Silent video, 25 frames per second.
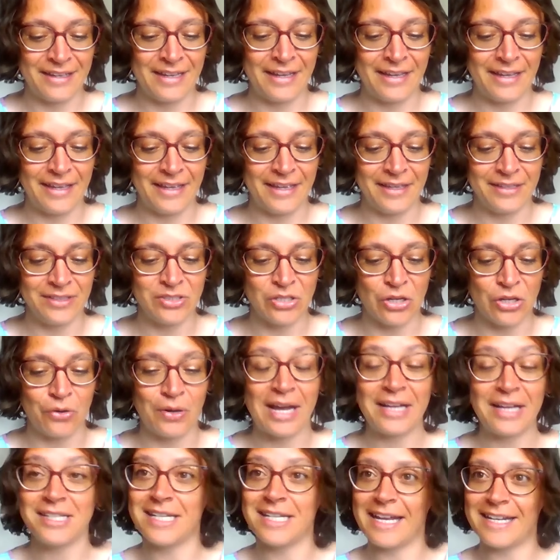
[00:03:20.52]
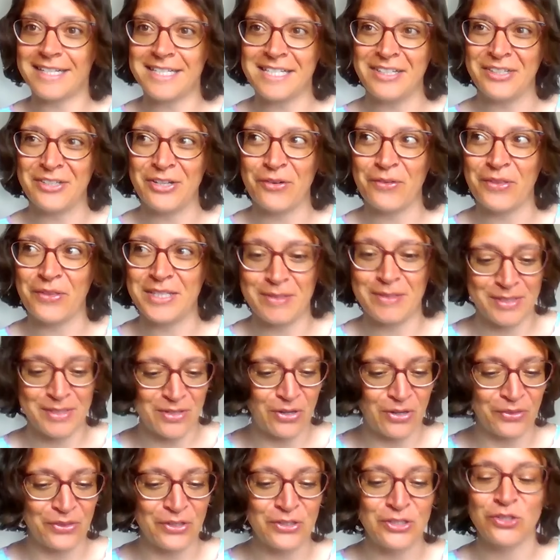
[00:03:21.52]
So actually, I didn't know this is
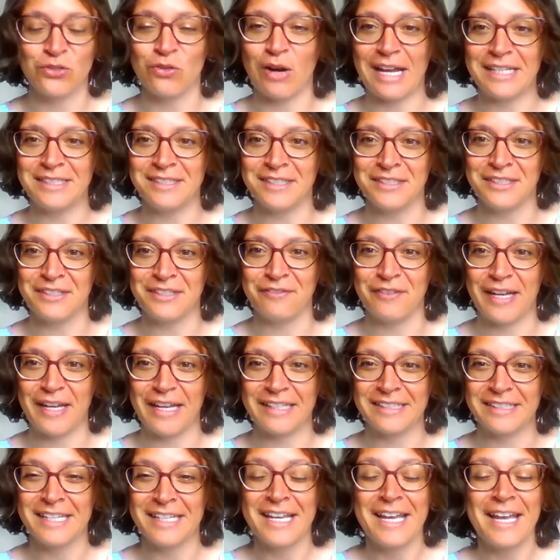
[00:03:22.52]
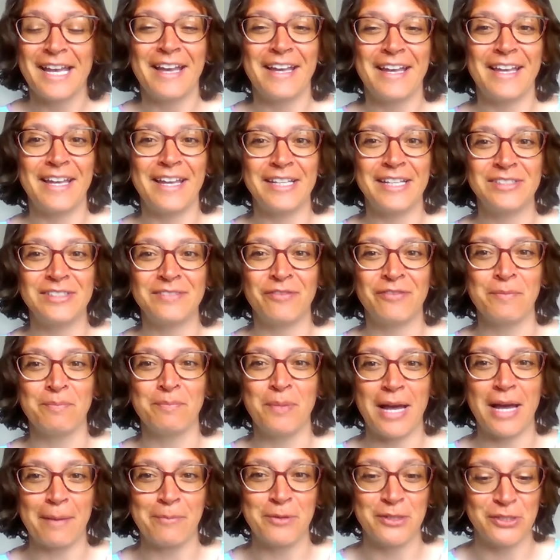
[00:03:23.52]
called the Streisand effect. It's from
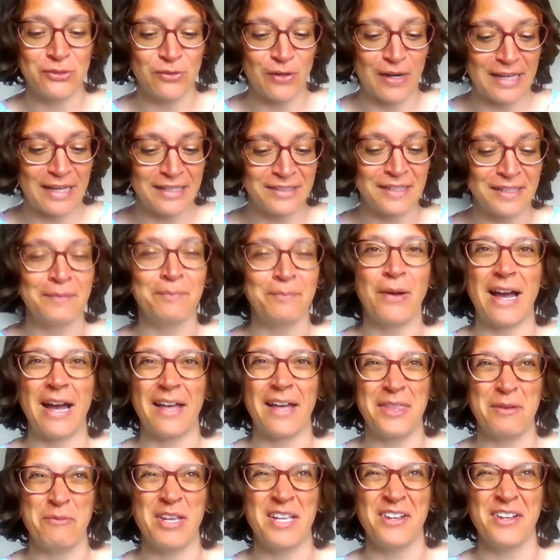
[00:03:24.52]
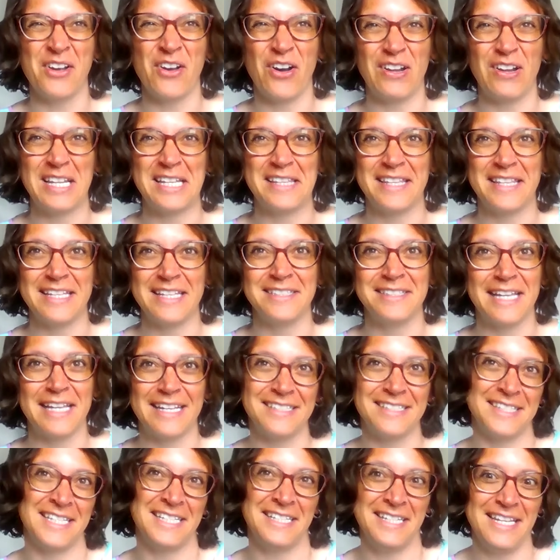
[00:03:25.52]
Barbara Streisand, but I think we can call it these
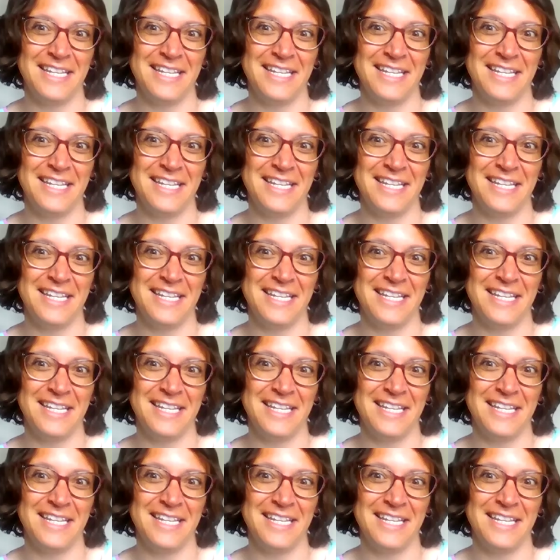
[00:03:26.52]
days the